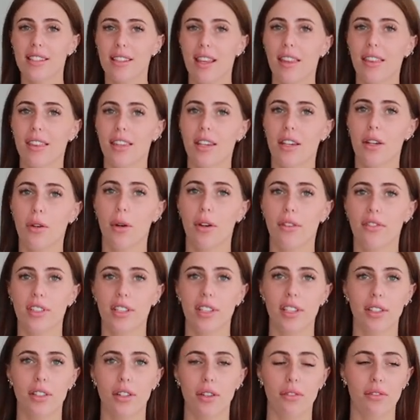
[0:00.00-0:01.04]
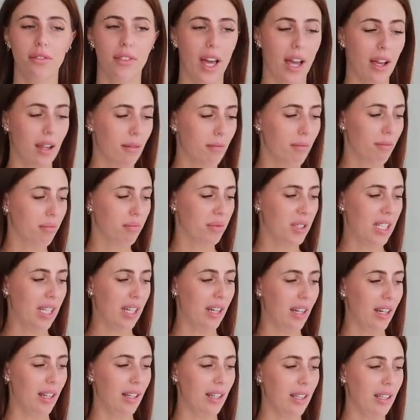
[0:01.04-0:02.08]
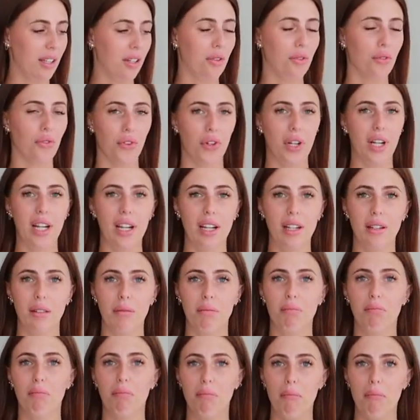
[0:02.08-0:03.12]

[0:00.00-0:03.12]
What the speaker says: like the equivalent of that tealy green